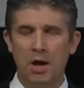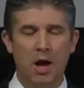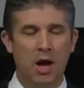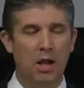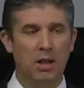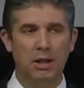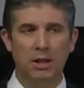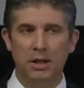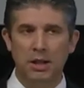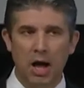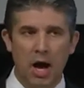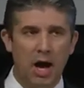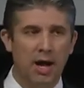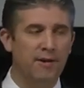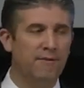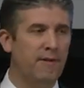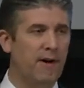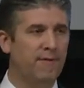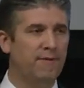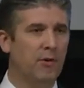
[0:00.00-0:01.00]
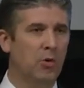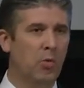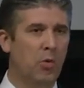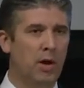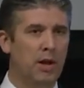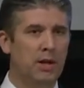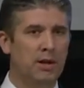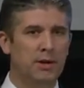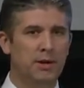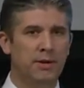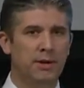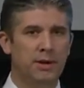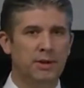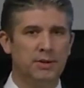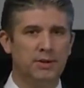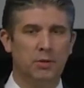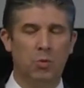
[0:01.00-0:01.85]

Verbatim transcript: A lot of effort went into this.